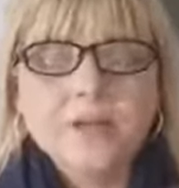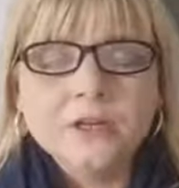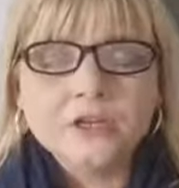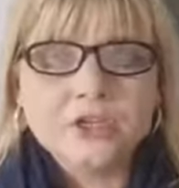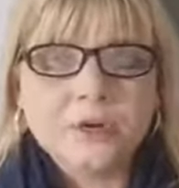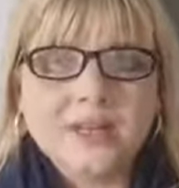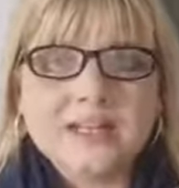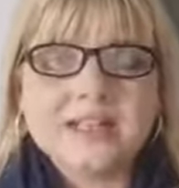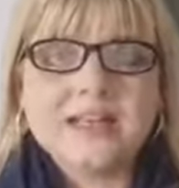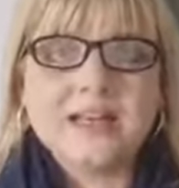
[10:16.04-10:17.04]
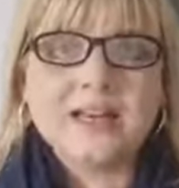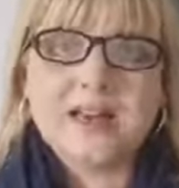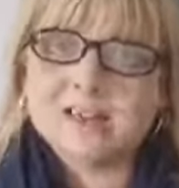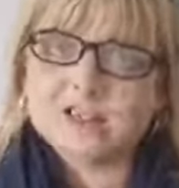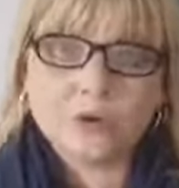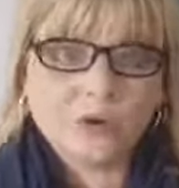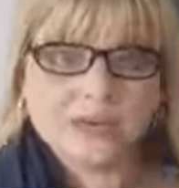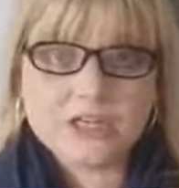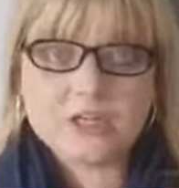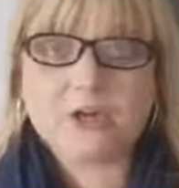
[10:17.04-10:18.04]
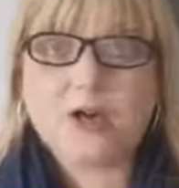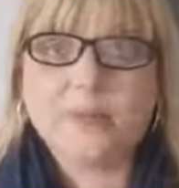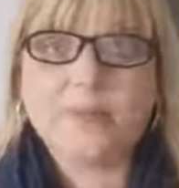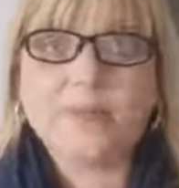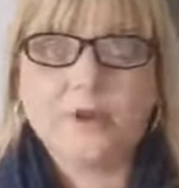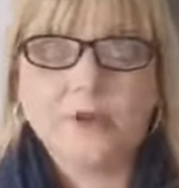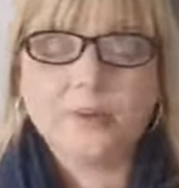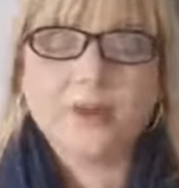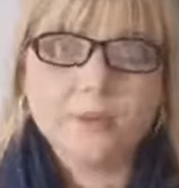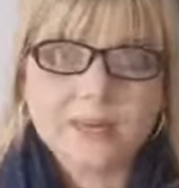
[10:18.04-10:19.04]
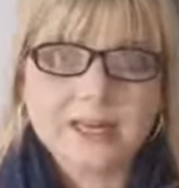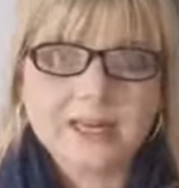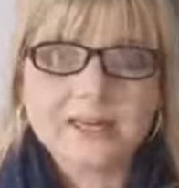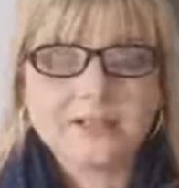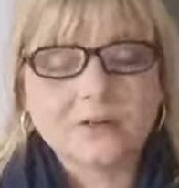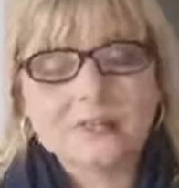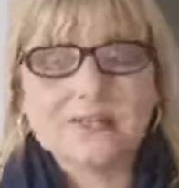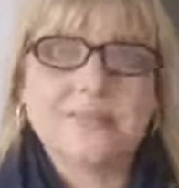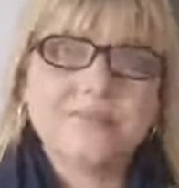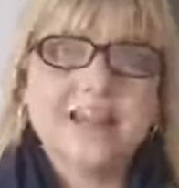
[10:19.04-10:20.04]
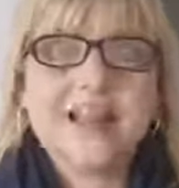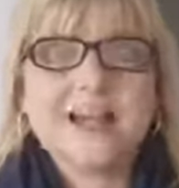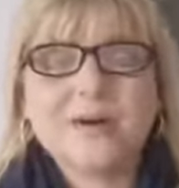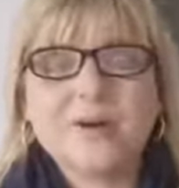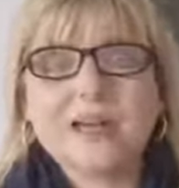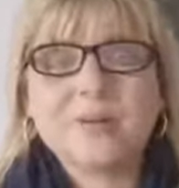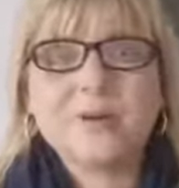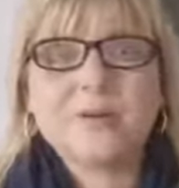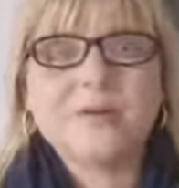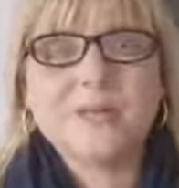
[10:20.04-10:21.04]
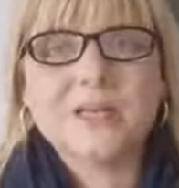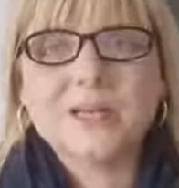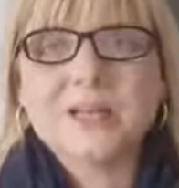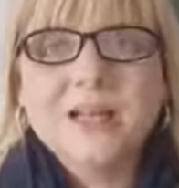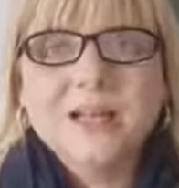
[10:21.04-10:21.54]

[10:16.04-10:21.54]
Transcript: So they said, so you need to come the following week. So I said, yeah, okay, we'll see.